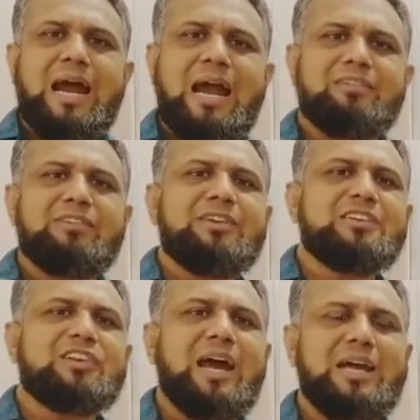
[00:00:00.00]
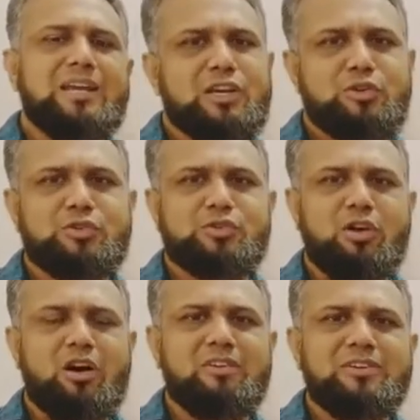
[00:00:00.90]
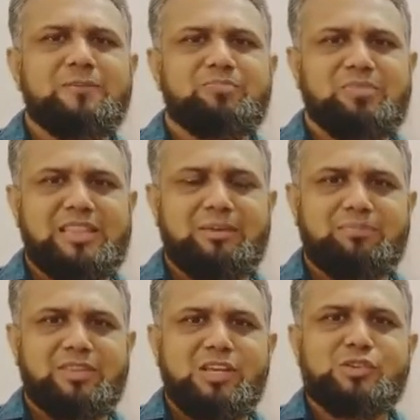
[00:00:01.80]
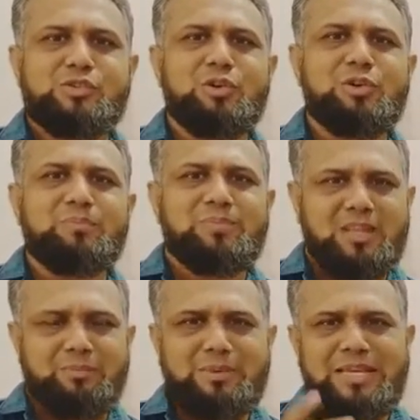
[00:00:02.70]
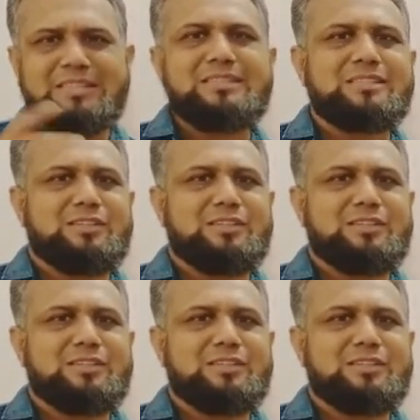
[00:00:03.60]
and we will try to solve them. So please